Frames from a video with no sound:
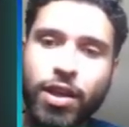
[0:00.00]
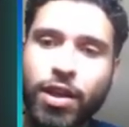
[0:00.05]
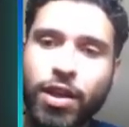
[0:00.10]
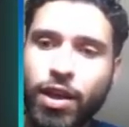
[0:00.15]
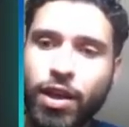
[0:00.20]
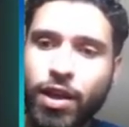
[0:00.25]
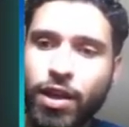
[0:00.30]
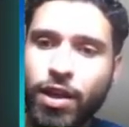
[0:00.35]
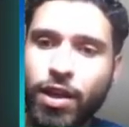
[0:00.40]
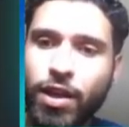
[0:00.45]

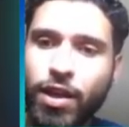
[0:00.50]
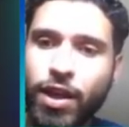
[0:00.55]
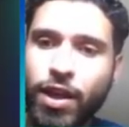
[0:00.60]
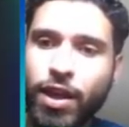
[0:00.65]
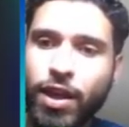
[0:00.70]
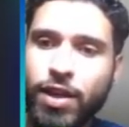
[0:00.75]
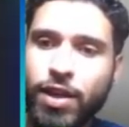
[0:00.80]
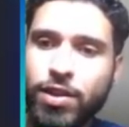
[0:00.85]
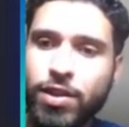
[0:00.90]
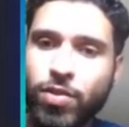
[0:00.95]
And
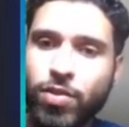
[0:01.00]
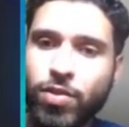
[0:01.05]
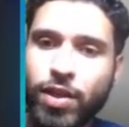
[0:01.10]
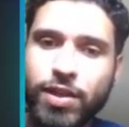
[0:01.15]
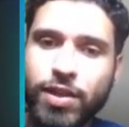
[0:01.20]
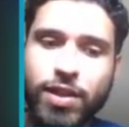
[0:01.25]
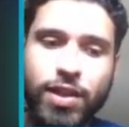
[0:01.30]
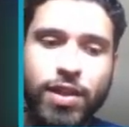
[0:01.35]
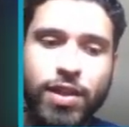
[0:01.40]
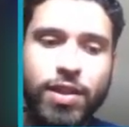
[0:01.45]
as you can
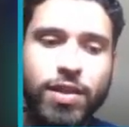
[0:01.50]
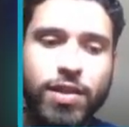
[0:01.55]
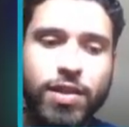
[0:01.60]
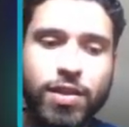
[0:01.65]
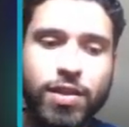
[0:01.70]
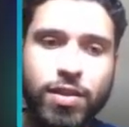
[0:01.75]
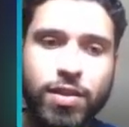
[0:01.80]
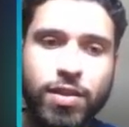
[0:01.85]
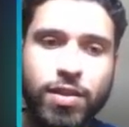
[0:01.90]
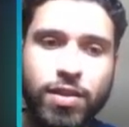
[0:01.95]
see, this
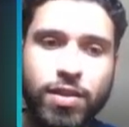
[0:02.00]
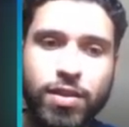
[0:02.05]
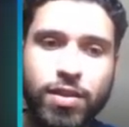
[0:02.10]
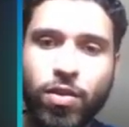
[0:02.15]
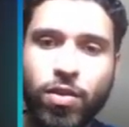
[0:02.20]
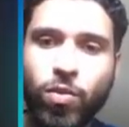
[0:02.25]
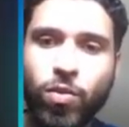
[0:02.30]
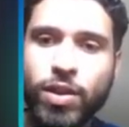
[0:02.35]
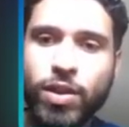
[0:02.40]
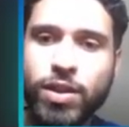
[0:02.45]

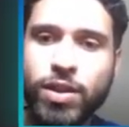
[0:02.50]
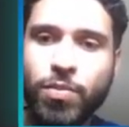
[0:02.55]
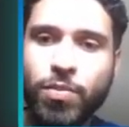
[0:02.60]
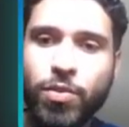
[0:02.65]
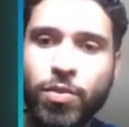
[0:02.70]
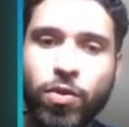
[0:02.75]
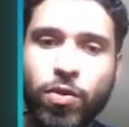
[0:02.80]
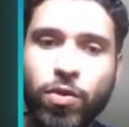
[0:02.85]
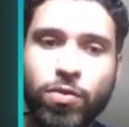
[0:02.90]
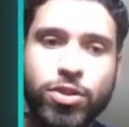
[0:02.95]
was the
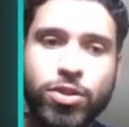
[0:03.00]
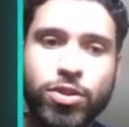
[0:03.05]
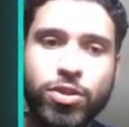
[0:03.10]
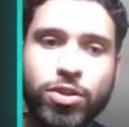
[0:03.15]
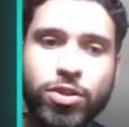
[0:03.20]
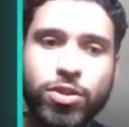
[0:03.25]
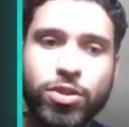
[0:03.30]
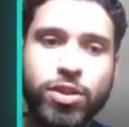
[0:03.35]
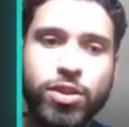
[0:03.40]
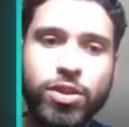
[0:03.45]
approach.
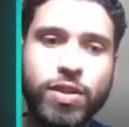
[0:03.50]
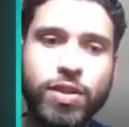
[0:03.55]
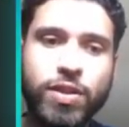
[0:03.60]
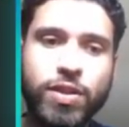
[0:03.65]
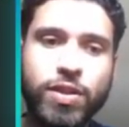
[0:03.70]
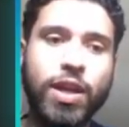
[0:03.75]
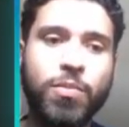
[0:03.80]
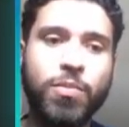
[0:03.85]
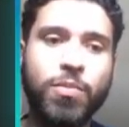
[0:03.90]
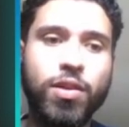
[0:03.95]
Then we
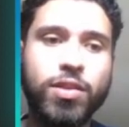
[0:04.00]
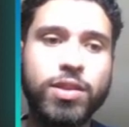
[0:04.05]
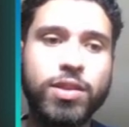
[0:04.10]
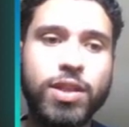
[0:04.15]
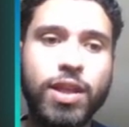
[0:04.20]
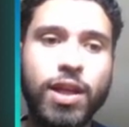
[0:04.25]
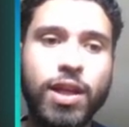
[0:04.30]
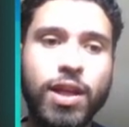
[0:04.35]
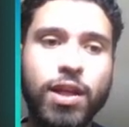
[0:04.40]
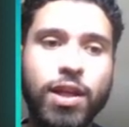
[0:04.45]
can put
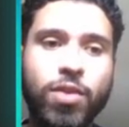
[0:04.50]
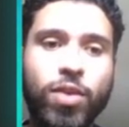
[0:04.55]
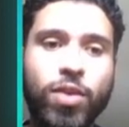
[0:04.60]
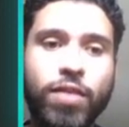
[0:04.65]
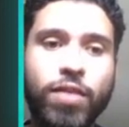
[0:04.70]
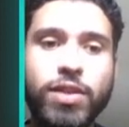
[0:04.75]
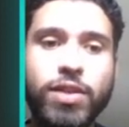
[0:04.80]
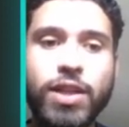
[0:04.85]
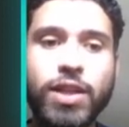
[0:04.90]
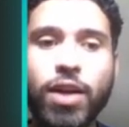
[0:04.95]

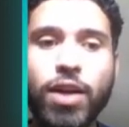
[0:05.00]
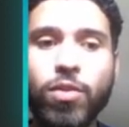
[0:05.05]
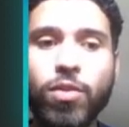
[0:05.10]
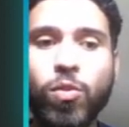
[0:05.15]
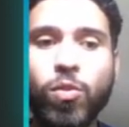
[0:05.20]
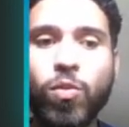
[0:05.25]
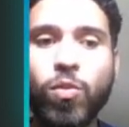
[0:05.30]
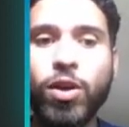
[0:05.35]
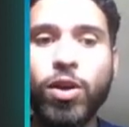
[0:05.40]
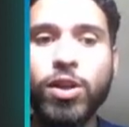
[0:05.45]
whatever title
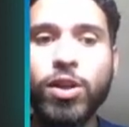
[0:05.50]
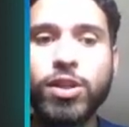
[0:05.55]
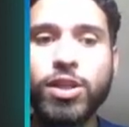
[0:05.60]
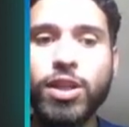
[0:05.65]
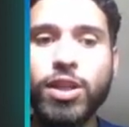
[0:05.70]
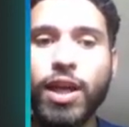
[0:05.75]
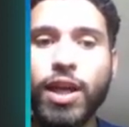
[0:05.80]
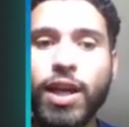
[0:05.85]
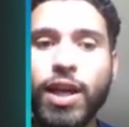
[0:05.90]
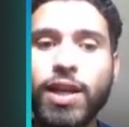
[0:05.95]
we want
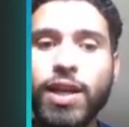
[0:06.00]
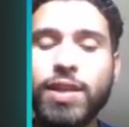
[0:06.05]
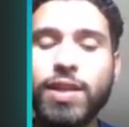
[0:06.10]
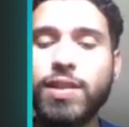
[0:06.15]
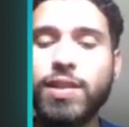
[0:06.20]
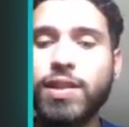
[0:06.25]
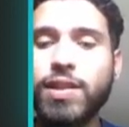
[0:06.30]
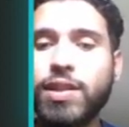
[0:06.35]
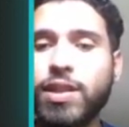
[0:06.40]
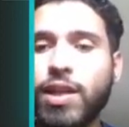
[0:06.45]
and a
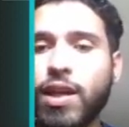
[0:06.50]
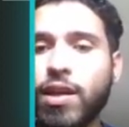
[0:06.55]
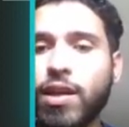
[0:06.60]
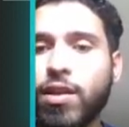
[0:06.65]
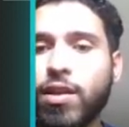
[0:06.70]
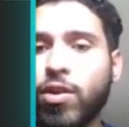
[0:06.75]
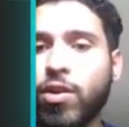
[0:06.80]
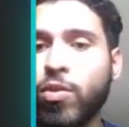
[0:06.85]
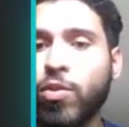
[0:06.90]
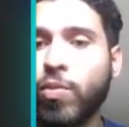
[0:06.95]
CTA
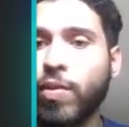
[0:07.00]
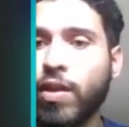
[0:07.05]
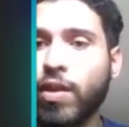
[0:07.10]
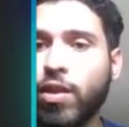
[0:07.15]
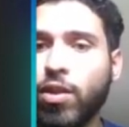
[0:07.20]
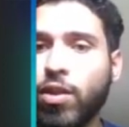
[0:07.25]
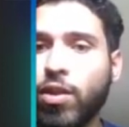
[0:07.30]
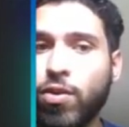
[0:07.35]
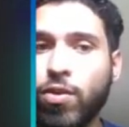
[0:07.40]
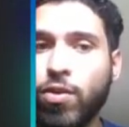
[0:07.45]
along with the
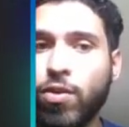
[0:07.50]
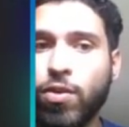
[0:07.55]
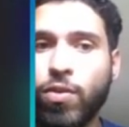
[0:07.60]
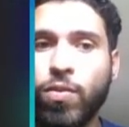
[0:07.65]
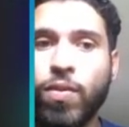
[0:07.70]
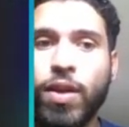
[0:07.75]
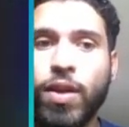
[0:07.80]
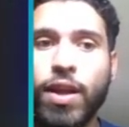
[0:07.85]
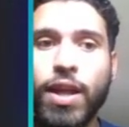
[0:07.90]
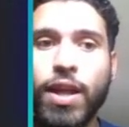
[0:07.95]
logo.
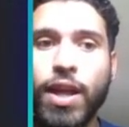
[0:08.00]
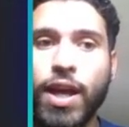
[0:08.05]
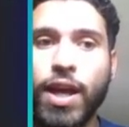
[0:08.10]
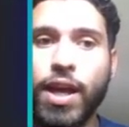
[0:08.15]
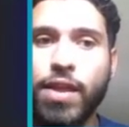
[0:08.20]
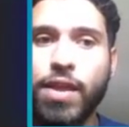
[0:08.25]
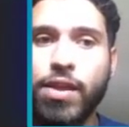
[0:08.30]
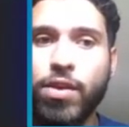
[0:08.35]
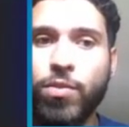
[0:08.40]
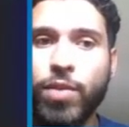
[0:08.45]

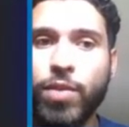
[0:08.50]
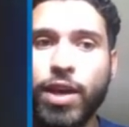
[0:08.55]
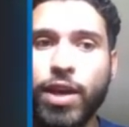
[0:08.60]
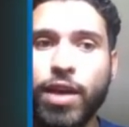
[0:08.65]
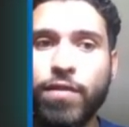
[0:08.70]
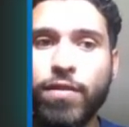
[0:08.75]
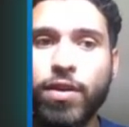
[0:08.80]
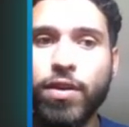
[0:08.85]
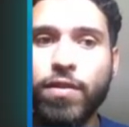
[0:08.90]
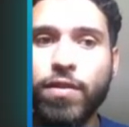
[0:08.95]
And then we
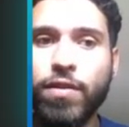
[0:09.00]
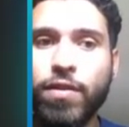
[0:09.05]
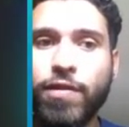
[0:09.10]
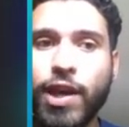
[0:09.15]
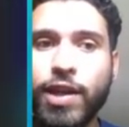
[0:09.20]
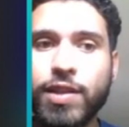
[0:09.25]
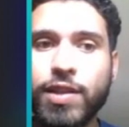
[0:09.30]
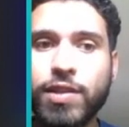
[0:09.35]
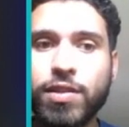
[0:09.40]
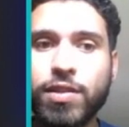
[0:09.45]
have our effect